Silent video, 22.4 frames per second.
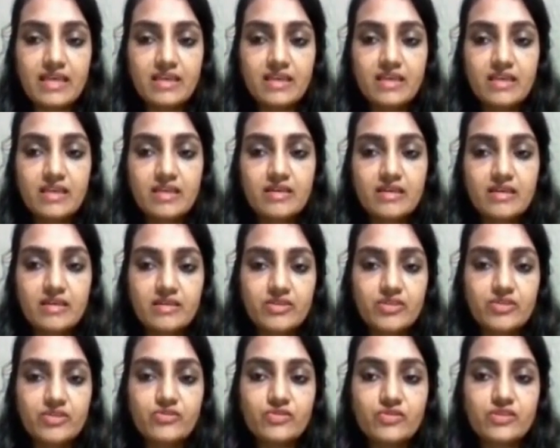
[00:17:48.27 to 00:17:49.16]

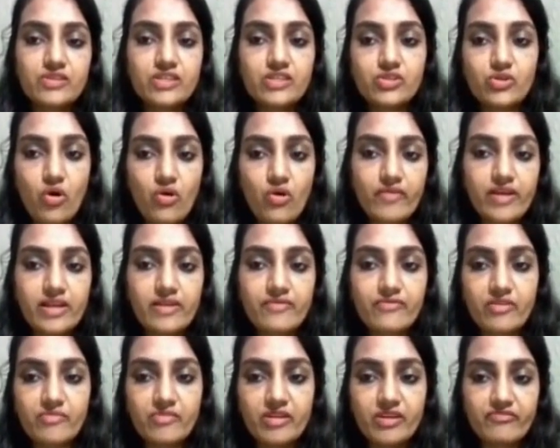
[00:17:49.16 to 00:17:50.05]
used towel from
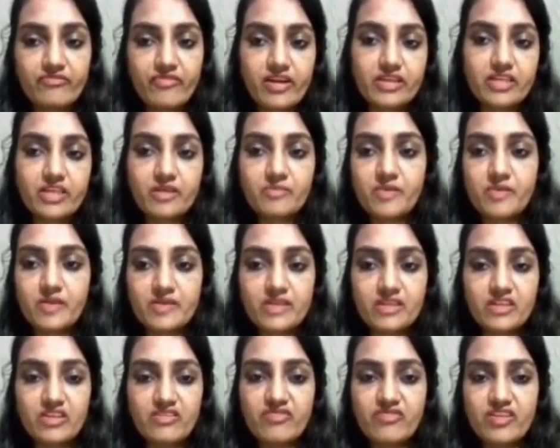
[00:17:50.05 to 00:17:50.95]
infected person. If it
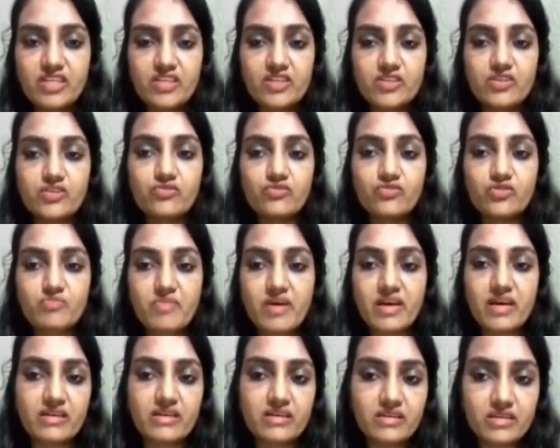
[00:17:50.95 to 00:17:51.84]
is used by another
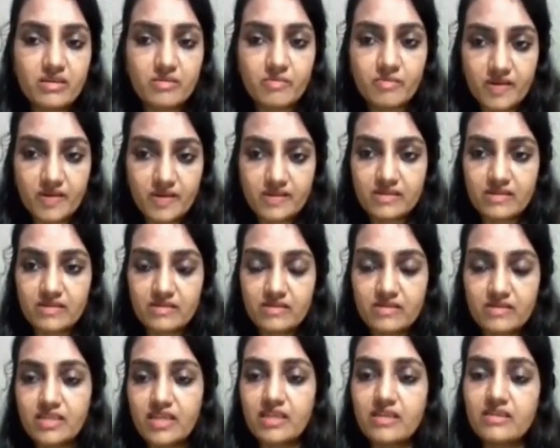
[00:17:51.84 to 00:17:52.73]
person, then
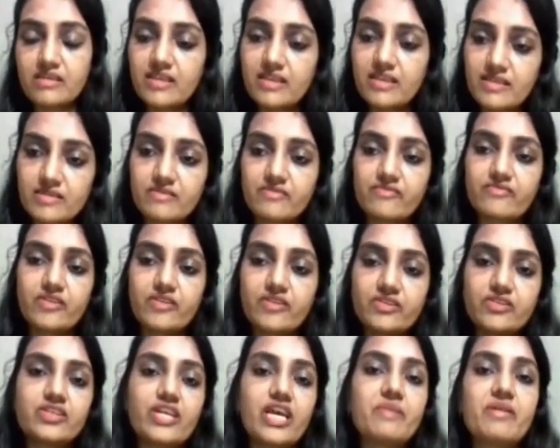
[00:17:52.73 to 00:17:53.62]
this fungi may
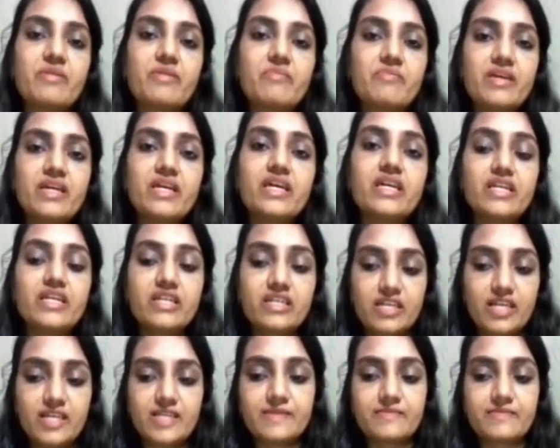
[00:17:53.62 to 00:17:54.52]
be transferred.